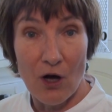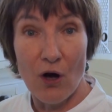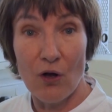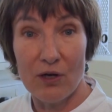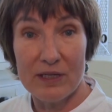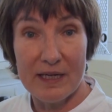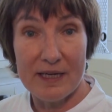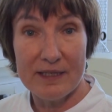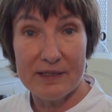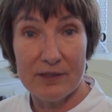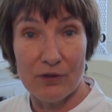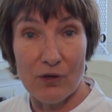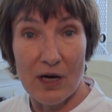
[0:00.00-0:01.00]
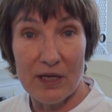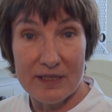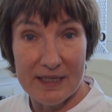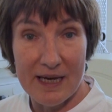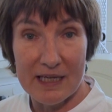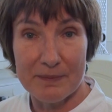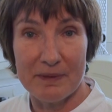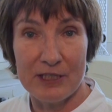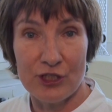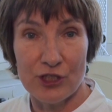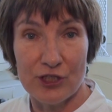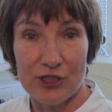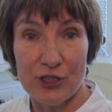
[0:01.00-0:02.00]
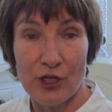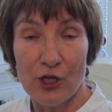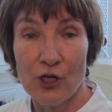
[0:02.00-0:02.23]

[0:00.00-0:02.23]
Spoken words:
holidays or hunting expeditions